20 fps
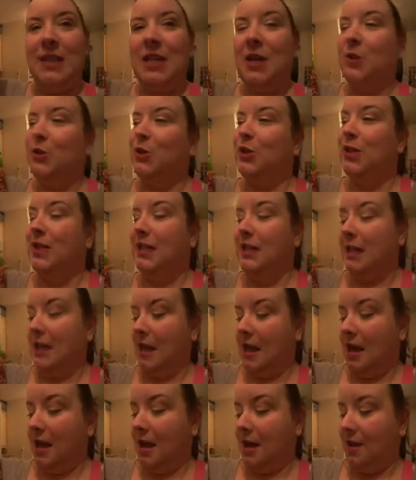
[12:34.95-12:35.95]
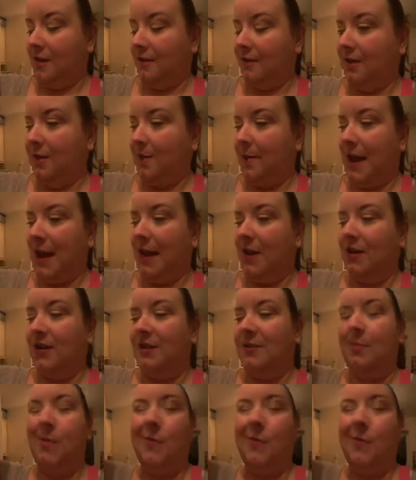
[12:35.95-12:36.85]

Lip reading: so she loves the Bakers,